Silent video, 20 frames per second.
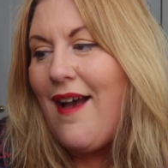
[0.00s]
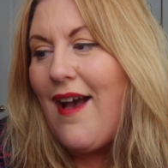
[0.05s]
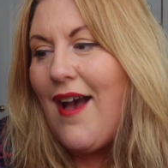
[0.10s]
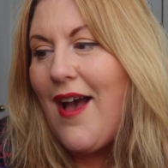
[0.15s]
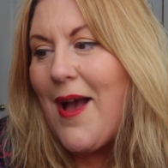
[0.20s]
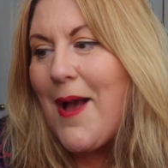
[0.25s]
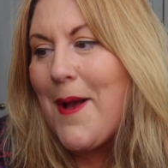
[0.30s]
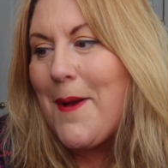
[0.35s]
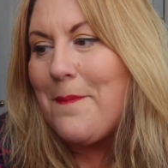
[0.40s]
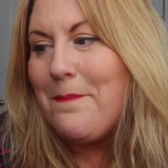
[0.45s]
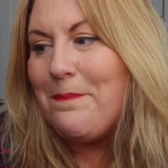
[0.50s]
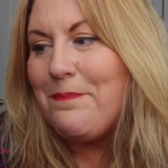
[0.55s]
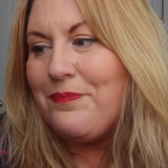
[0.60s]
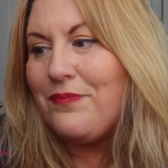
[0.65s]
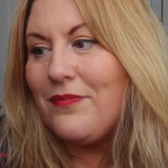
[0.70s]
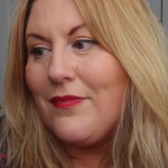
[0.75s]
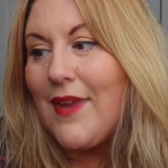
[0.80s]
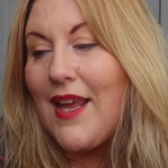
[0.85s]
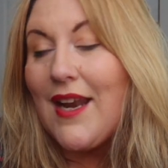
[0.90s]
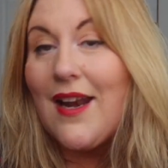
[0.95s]

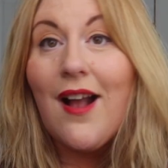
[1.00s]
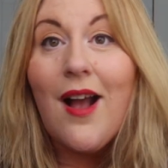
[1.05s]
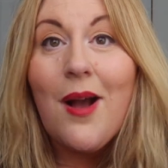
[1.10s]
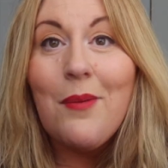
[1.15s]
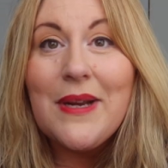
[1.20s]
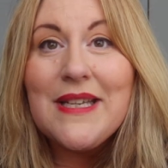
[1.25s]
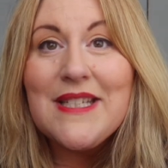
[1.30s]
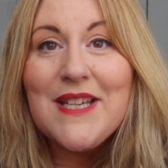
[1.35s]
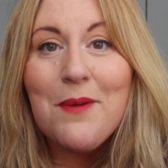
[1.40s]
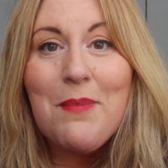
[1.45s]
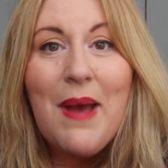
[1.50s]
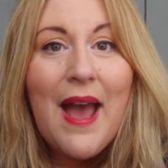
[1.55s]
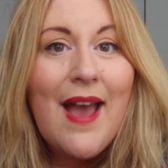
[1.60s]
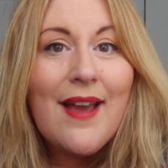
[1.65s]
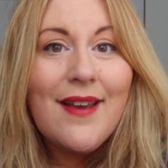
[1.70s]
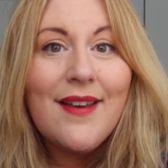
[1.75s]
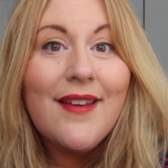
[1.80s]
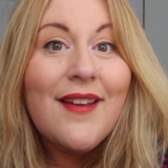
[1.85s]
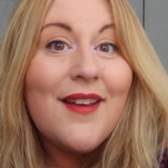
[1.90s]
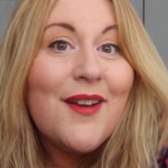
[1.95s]
And I can't wait to go
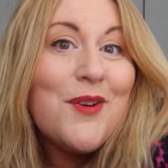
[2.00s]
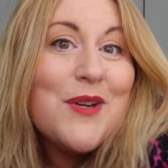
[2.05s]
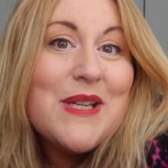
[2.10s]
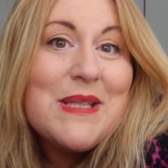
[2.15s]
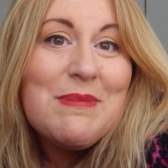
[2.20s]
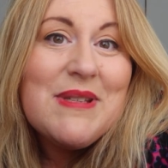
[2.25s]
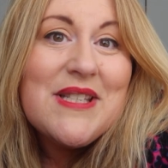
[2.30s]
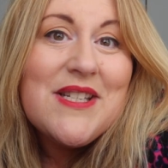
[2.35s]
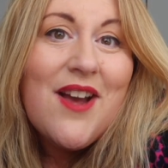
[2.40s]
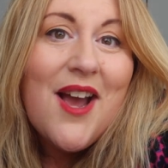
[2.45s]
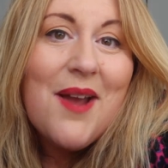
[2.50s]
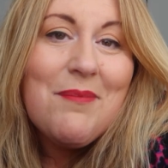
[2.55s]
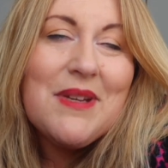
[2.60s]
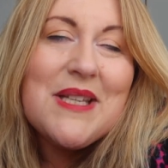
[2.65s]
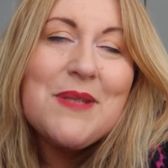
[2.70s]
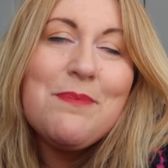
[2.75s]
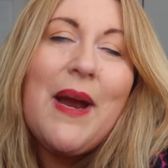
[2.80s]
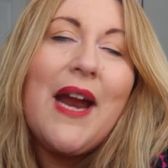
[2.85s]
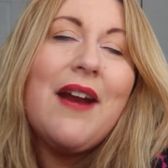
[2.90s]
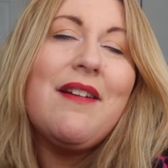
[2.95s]
back at Christmas time,
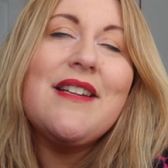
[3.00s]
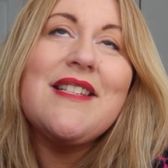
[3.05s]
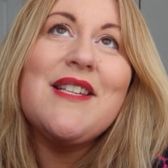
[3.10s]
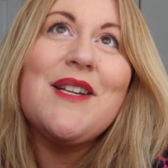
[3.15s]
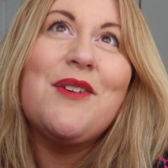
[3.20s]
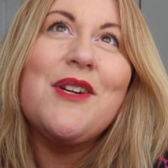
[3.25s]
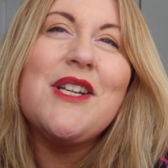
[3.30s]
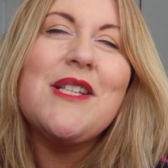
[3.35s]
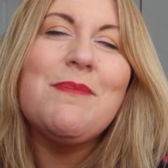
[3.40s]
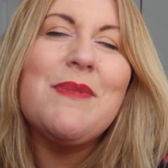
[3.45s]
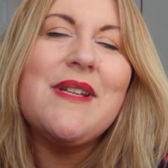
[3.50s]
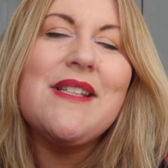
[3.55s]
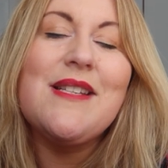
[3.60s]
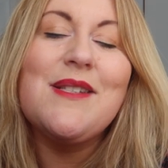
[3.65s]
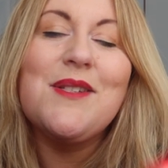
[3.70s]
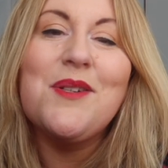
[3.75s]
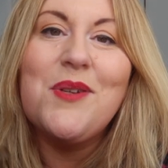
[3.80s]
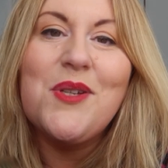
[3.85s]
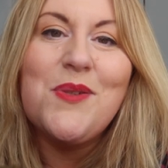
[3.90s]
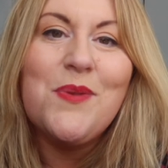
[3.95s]
because Paris at Christmas
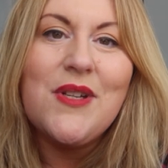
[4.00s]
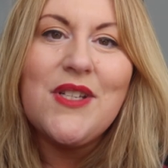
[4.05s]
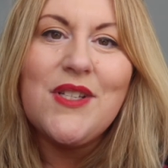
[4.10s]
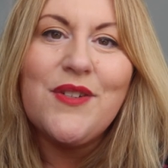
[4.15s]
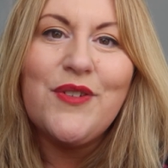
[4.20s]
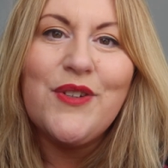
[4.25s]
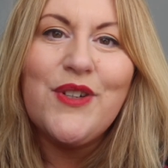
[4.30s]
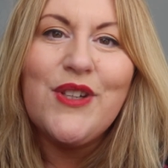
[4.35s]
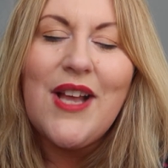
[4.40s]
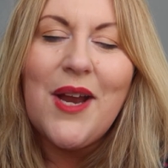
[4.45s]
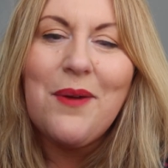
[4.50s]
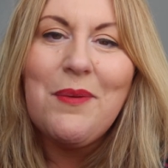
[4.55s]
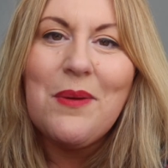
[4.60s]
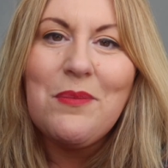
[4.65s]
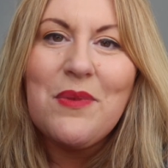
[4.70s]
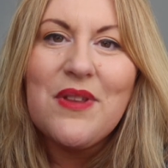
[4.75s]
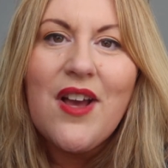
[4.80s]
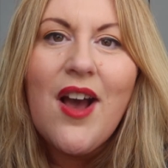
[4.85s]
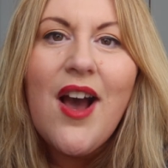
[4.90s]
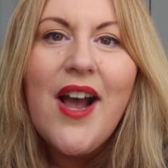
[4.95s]
is always wonderful. I went
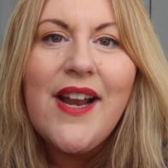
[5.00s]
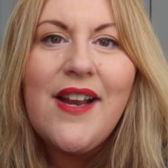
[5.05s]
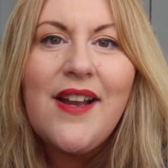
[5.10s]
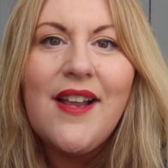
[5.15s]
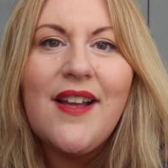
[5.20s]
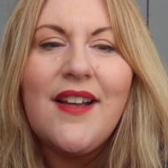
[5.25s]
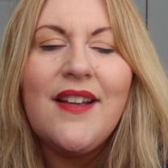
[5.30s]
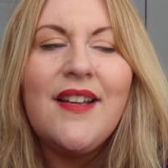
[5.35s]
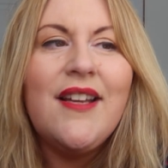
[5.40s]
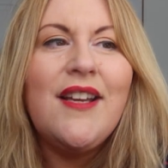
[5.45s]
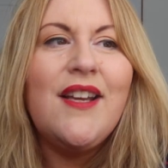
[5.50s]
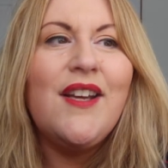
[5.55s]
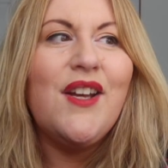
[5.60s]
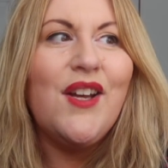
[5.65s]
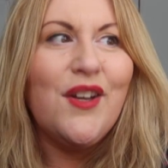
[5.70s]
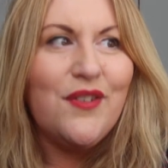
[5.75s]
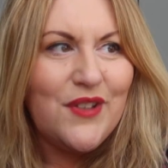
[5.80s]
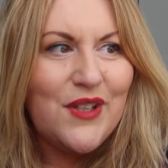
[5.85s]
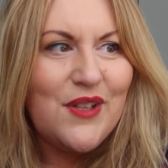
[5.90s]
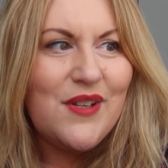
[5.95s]
with Kyla
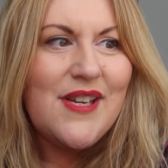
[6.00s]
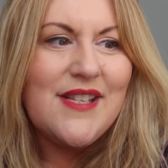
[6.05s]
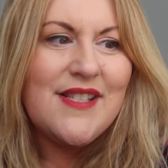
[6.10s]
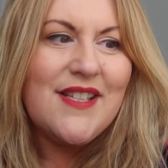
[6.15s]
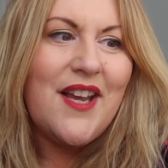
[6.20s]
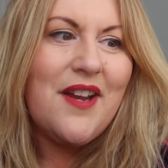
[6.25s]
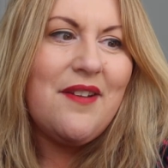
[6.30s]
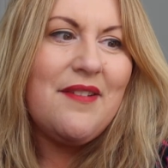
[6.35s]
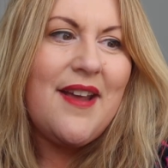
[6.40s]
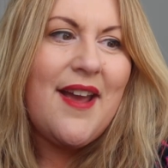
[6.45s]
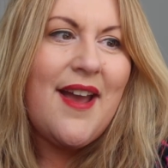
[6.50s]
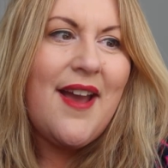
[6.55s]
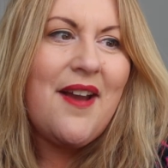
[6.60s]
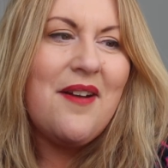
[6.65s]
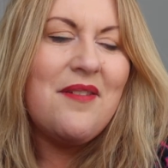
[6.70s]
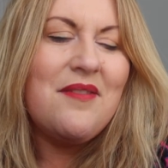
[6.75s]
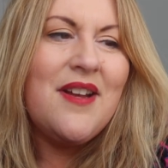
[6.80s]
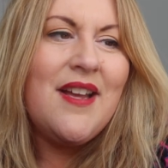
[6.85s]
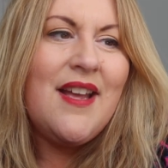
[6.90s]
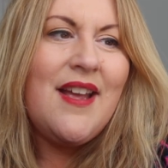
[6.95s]
a few years ago
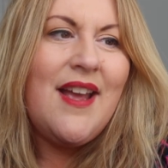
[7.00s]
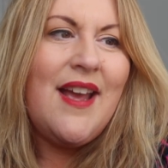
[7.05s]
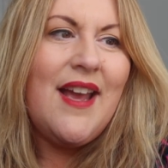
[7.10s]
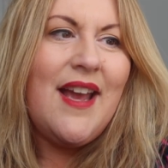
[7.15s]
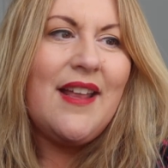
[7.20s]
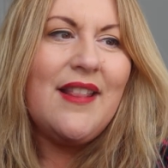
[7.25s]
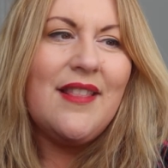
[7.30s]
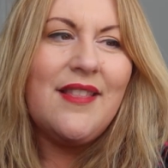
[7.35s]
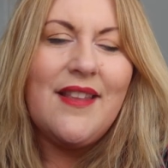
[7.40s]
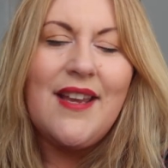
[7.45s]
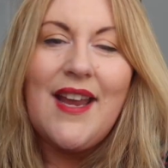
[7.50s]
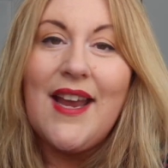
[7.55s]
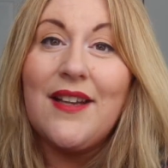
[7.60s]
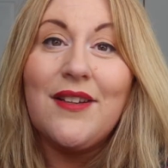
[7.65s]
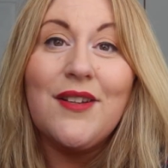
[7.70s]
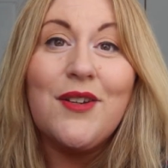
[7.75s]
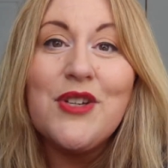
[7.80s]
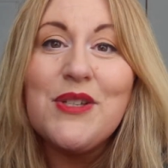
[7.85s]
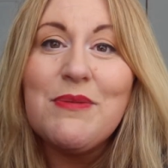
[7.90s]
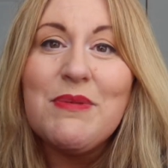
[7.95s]
now, and they had
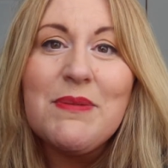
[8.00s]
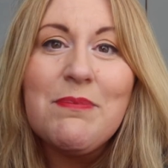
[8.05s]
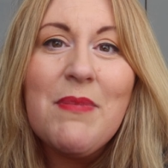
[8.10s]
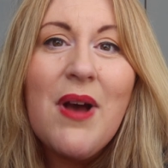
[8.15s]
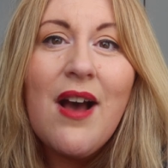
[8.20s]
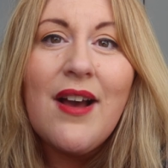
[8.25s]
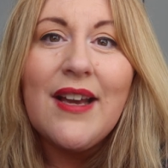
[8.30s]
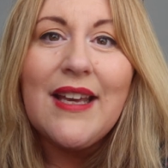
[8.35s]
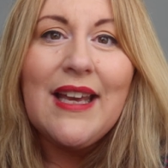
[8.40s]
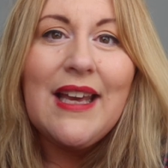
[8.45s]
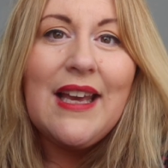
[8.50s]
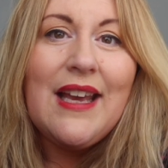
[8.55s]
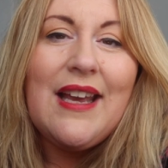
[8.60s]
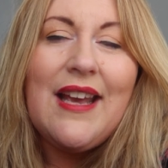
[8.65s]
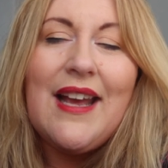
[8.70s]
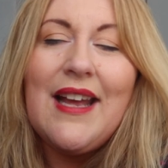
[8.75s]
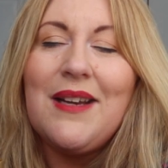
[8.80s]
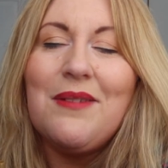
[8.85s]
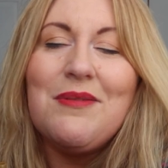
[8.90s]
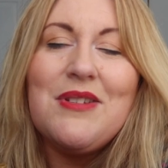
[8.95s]
the Christmas market,
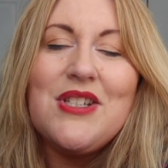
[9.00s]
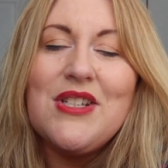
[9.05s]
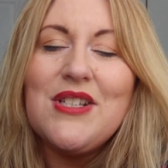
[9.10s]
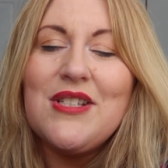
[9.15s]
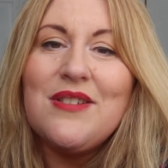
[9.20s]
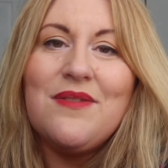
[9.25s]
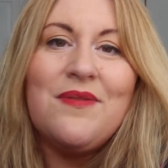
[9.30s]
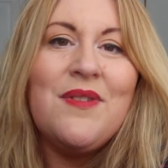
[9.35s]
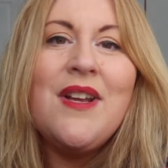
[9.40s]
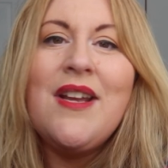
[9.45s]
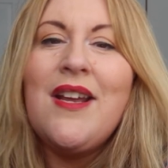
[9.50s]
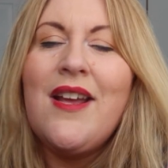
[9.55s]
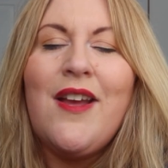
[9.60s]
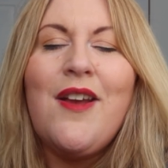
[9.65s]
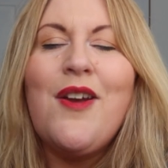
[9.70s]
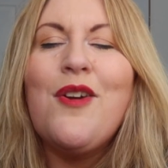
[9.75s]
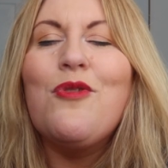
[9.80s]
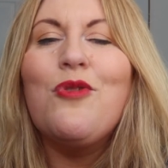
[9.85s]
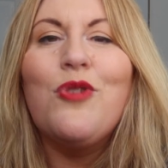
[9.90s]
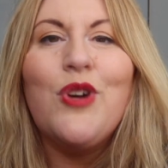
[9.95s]
and it was just
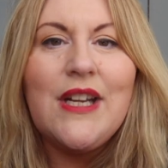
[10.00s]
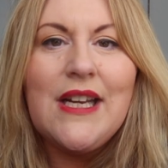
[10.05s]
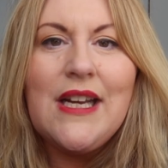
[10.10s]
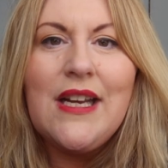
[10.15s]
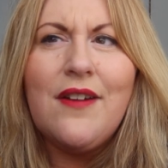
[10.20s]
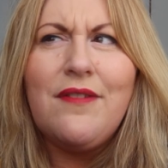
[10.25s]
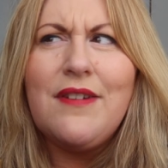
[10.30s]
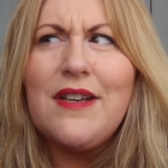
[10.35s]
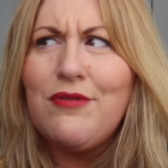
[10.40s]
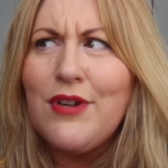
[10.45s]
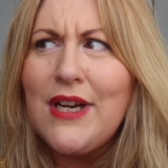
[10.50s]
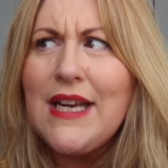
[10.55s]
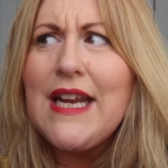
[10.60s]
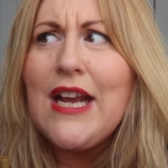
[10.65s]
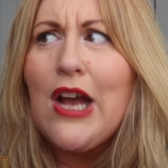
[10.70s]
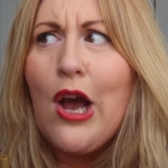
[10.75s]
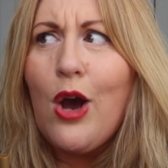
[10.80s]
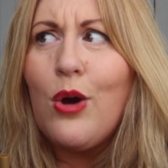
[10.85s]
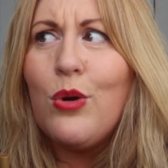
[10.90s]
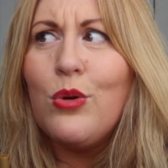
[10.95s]
really lovely. Really
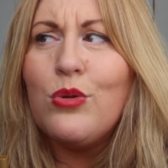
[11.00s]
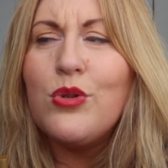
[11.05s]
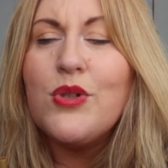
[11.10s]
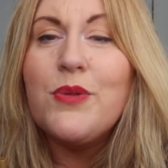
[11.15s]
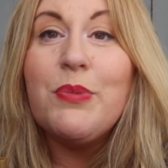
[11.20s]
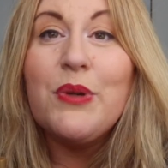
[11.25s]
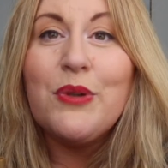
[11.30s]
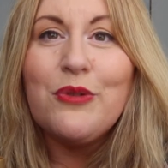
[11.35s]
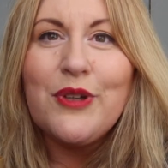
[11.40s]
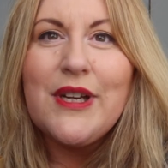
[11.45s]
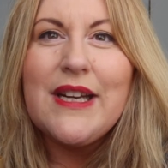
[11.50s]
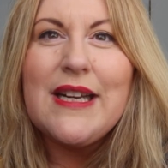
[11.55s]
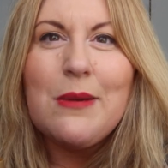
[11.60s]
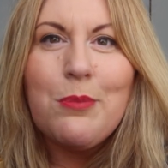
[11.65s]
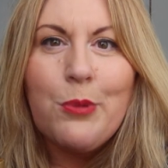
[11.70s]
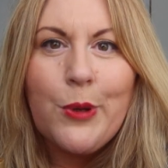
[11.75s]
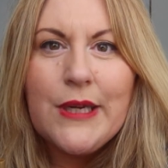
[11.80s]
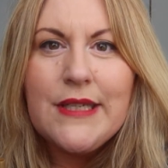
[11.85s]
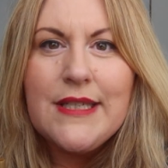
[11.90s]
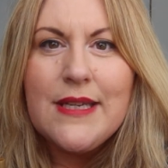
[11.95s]
cold, but really
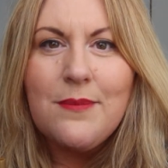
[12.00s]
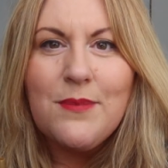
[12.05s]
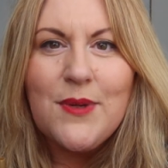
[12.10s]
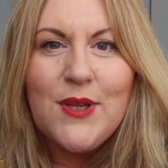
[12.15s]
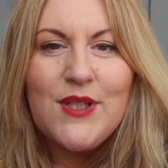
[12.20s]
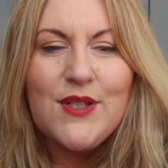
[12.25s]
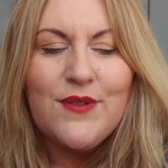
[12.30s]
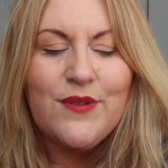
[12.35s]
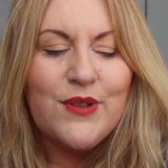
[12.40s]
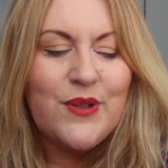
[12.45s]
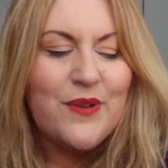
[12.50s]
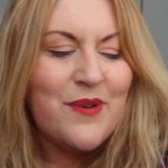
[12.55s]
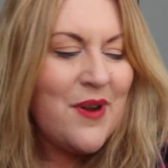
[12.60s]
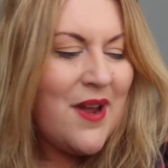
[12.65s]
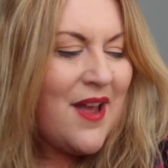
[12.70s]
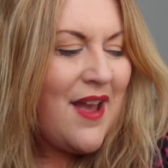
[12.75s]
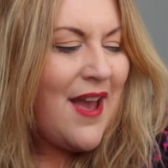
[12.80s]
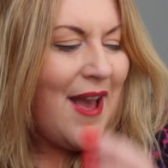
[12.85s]
pretty and beautiful.